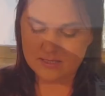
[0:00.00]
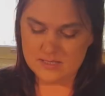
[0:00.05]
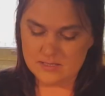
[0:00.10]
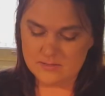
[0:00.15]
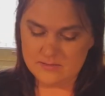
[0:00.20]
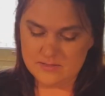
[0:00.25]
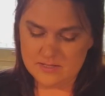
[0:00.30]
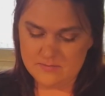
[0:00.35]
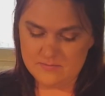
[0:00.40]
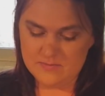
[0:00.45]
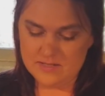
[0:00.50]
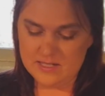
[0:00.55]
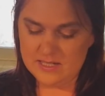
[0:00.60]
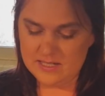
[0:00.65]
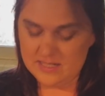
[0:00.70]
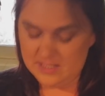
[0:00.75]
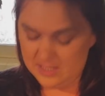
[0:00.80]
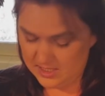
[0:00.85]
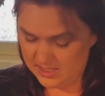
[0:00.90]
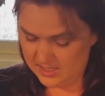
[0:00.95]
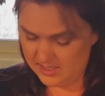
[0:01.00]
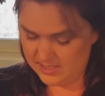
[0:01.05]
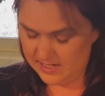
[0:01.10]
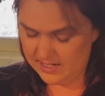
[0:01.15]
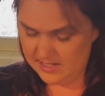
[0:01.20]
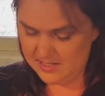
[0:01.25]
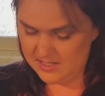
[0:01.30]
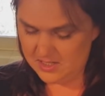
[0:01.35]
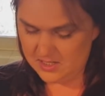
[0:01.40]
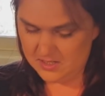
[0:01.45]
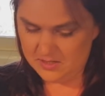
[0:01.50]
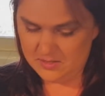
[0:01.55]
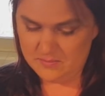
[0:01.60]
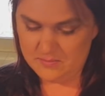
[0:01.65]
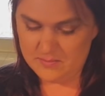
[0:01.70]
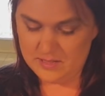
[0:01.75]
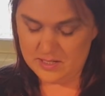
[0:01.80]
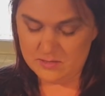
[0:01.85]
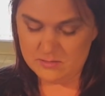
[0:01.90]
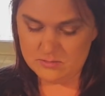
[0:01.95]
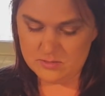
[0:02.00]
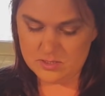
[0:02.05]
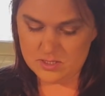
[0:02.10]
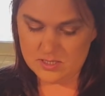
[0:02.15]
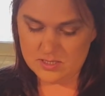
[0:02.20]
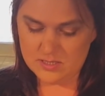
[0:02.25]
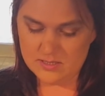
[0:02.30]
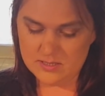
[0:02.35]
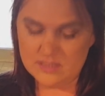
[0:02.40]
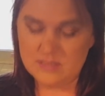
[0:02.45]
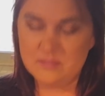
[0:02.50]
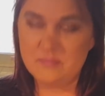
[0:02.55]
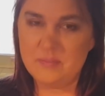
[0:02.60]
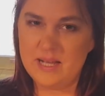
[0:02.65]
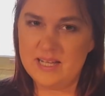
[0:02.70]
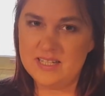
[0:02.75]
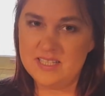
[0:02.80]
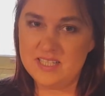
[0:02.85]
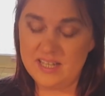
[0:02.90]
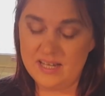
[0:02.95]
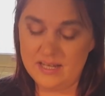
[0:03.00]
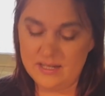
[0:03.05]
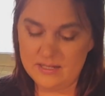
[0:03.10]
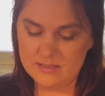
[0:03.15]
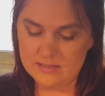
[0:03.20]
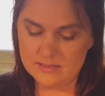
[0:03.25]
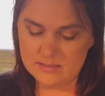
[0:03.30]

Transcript: So we really just need to melt the butter.